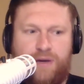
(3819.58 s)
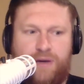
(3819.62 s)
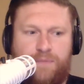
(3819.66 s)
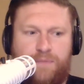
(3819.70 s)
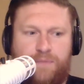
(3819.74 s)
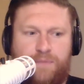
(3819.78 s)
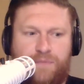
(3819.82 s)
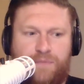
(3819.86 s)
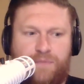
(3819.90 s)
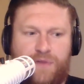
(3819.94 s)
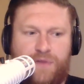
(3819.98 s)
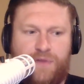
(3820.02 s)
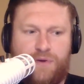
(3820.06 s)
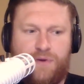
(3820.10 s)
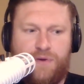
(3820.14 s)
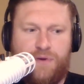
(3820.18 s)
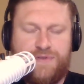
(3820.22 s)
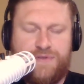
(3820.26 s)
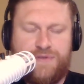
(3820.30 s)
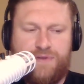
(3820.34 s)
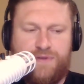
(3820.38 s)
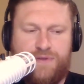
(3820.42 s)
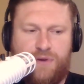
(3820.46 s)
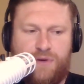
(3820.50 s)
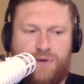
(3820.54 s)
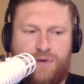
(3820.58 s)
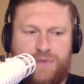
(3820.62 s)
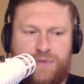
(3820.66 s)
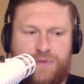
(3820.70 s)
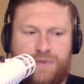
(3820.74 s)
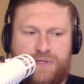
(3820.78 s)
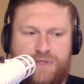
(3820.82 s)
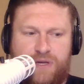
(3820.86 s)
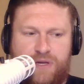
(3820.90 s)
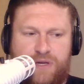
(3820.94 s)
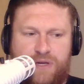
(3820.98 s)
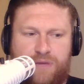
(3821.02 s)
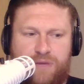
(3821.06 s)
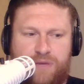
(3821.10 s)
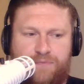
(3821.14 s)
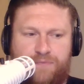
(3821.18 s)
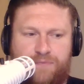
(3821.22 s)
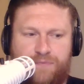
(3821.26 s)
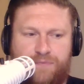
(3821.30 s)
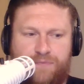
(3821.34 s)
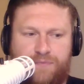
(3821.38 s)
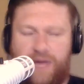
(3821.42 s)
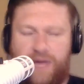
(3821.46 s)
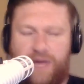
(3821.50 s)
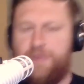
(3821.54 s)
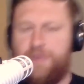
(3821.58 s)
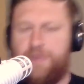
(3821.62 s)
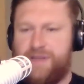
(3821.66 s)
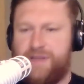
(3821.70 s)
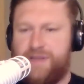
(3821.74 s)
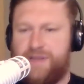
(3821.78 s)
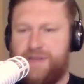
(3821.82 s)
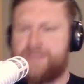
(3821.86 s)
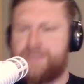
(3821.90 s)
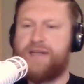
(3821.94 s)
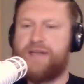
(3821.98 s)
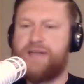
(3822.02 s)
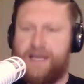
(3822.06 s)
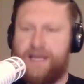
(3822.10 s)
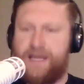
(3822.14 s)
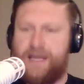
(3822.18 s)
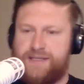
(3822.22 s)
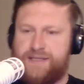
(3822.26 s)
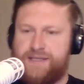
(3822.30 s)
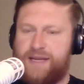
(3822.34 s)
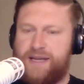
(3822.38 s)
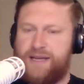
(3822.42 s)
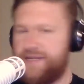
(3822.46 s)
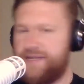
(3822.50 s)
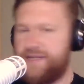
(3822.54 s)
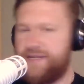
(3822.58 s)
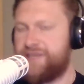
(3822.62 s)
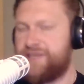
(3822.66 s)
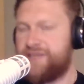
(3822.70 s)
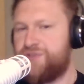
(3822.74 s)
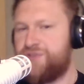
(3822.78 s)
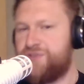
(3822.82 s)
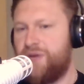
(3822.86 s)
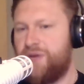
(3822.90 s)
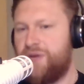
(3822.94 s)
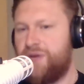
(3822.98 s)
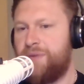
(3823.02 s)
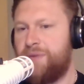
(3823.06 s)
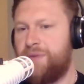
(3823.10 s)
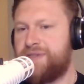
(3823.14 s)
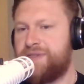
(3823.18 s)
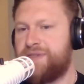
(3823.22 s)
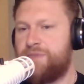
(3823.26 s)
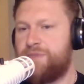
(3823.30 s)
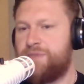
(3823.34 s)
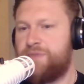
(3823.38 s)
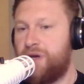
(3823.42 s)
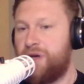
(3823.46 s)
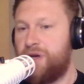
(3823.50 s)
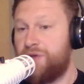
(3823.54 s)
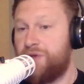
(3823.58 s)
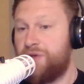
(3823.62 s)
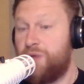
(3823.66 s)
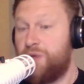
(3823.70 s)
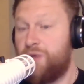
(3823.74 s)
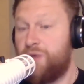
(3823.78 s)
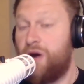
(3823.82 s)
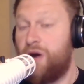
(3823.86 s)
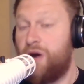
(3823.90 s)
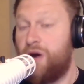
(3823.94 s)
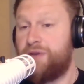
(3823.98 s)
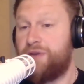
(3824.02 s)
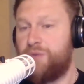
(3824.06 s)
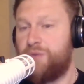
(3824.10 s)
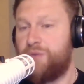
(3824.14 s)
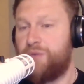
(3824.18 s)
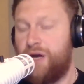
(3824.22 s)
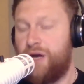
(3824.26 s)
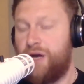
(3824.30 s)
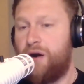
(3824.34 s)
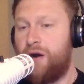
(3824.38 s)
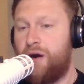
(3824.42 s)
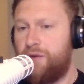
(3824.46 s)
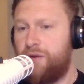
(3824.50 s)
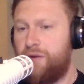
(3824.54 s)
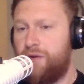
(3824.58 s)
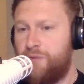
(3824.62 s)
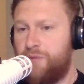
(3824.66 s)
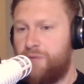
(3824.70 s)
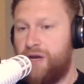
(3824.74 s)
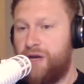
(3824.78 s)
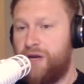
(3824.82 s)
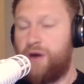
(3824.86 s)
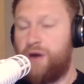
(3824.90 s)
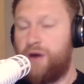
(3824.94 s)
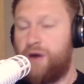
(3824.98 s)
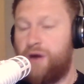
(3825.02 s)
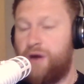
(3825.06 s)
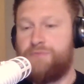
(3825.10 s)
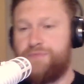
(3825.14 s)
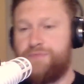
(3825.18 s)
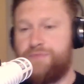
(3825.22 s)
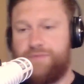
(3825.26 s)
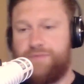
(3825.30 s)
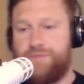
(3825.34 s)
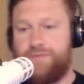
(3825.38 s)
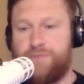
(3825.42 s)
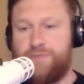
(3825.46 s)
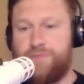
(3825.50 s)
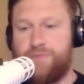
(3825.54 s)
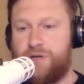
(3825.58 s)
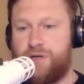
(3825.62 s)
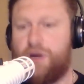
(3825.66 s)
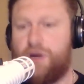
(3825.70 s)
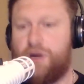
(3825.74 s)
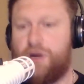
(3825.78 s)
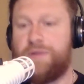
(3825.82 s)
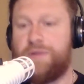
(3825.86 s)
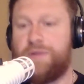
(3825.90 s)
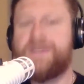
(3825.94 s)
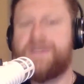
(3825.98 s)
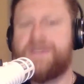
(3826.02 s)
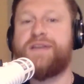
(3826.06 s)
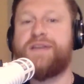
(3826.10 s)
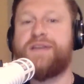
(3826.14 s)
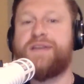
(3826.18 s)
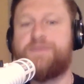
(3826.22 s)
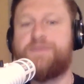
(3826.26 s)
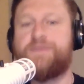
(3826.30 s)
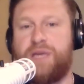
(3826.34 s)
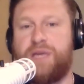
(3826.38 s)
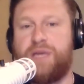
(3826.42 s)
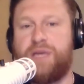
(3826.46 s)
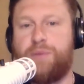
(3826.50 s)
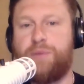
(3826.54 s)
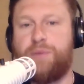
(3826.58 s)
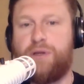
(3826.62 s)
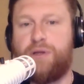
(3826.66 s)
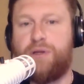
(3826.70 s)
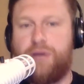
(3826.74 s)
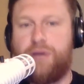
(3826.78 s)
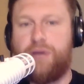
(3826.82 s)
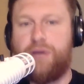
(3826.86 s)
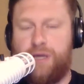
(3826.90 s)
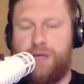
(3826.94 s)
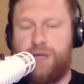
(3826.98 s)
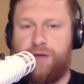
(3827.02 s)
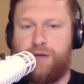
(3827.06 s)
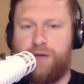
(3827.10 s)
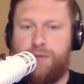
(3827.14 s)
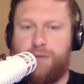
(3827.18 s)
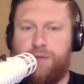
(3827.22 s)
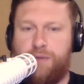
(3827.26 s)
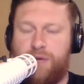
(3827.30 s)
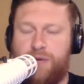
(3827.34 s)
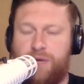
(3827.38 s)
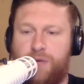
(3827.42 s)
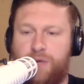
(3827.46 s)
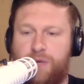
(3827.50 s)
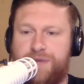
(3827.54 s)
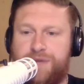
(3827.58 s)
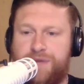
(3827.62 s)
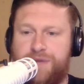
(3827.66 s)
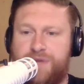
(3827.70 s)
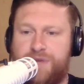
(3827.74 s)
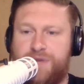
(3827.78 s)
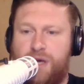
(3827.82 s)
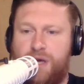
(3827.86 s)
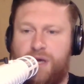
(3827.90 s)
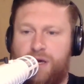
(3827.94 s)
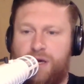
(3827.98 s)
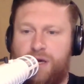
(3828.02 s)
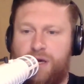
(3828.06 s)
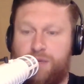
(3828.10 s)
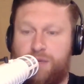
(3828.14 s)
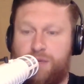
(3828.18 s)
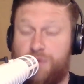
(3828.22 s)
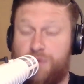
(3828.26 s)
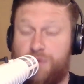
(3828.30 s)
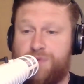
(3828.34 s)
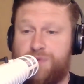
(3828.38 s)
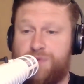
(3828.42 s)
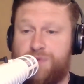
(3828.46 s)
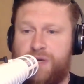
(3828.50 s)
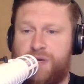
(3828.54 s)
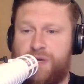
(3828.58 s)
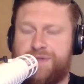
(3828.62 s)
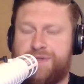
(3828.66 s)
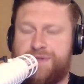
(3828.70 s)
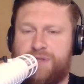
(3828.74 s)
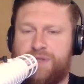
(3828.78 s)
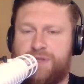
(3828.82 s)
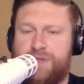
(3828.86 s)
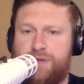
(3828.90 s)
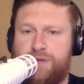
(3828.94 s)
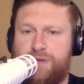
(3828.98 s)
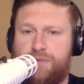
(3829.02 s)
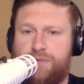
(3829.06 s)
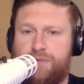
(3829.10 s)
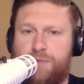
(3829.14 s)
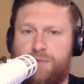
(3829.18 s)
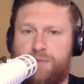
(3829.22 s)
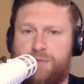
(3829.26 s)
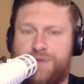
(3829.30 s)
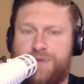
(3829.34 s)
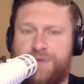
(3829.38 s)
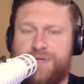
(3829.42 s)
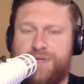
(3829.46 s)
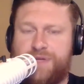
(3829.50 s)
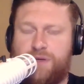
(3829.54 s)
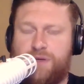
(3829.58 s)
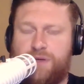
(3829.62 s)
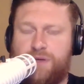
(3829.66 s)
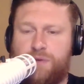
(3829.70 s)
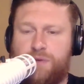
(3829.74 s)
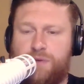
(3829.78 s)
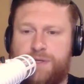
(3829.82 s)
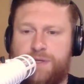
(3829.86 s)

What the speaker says: those epithets as extremists, because we aren't. We are common sense people in many ways, in most ways, and basically all.